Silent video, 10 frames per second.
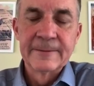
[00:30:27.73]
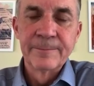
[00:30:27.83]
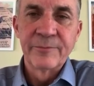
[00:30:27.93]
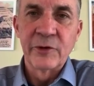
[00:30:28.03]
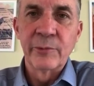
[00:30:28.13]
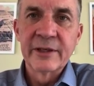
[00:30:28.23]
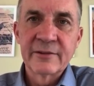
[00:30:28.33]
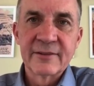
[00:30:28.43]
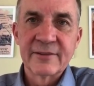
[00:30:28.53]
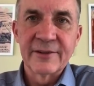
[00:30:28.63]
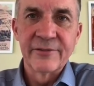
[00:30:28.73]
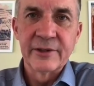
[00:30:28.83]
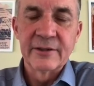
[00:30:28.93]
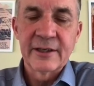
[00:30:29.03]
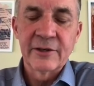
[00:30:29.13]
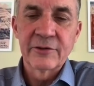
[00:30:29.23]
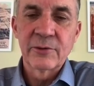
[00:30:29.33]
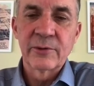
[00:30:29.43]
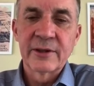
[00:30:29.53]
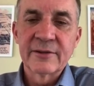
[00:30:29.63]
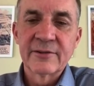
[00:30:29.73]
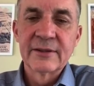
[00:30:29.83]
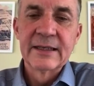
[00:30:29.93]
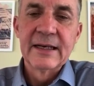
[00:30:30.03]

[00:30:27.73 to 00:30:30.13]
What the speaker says: the riches of their territories,